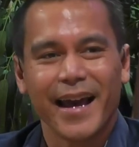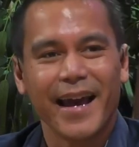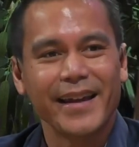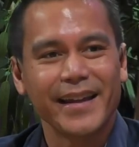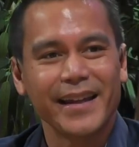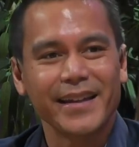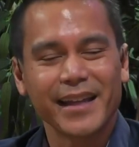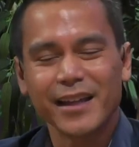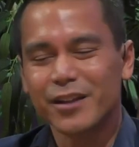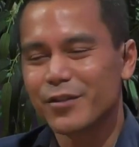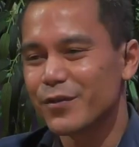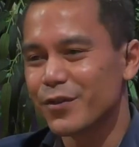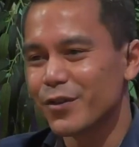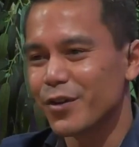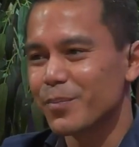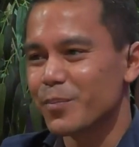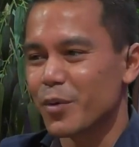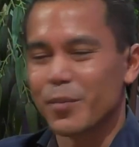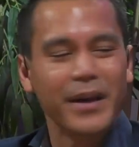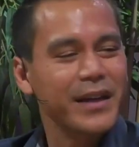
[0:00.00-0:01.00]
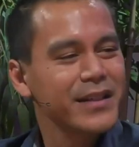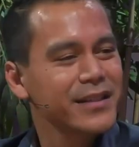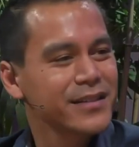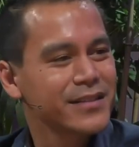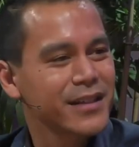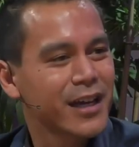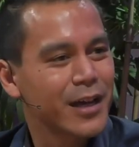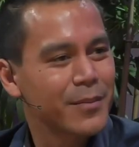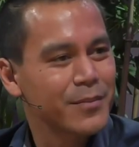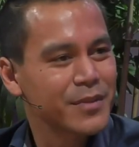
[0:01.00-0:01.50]
And at the end of her probation
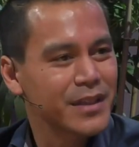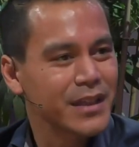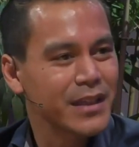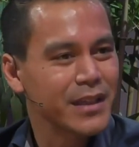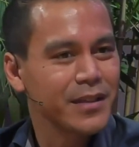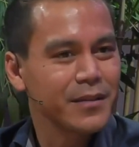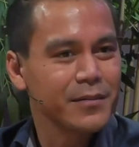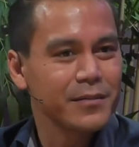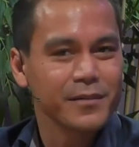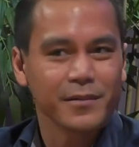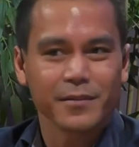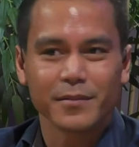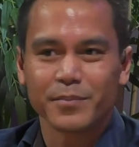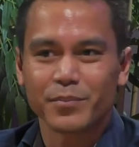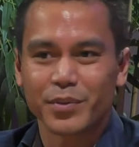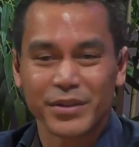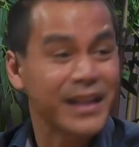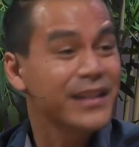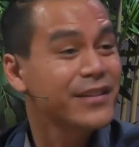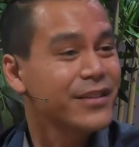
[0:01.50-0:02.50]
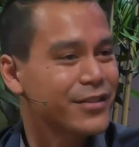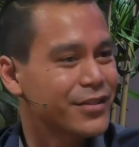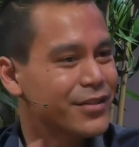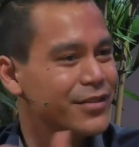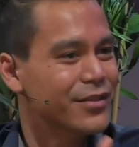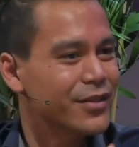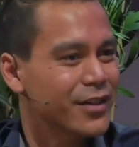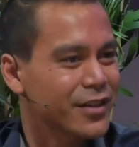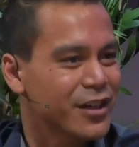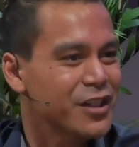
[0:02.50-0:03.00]
time, she presented
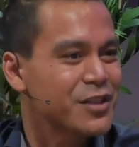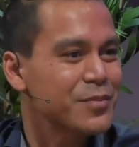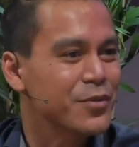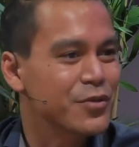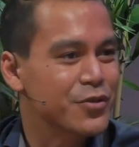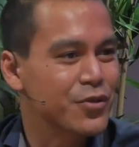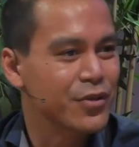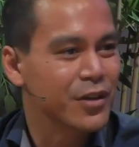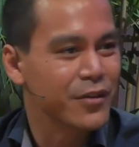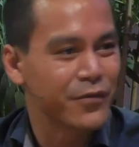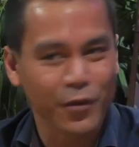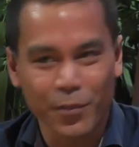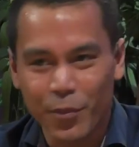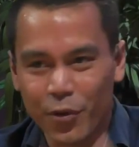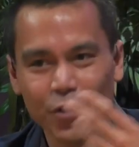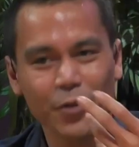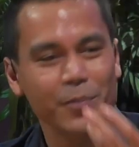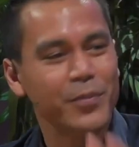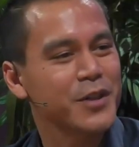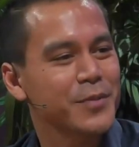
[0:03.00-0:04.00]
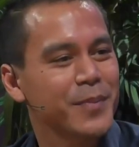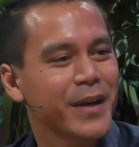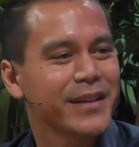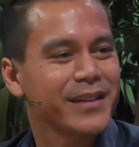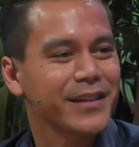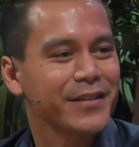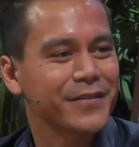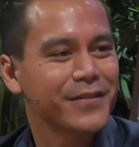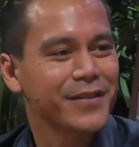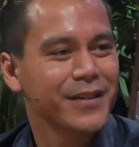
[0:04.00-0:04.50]
the customer journey from her
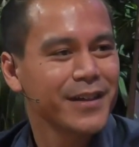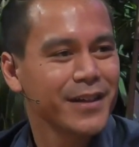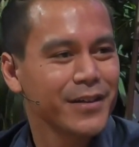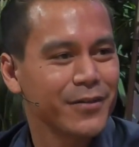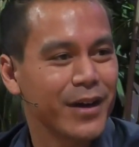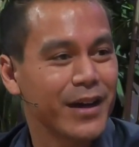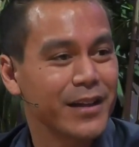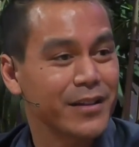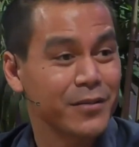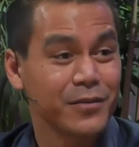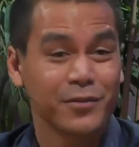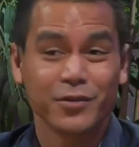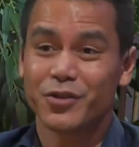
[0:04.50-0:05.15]
perspective, mm-hmm. right?